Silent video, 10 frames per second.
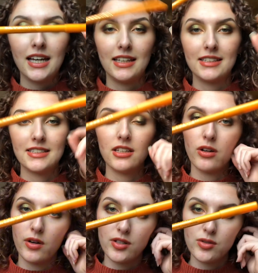And it's the
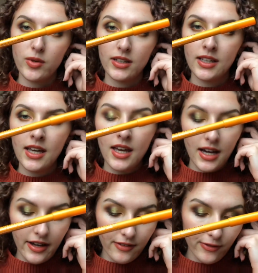orange one.
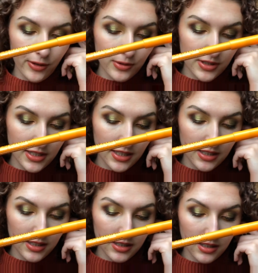I've used
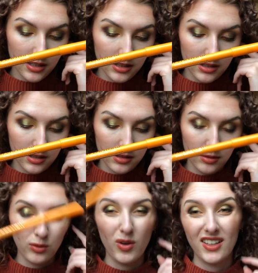it
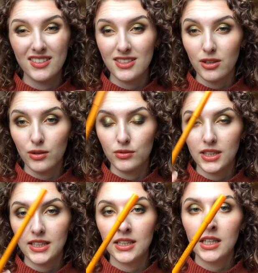once
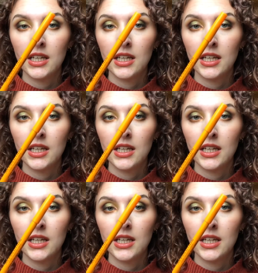only.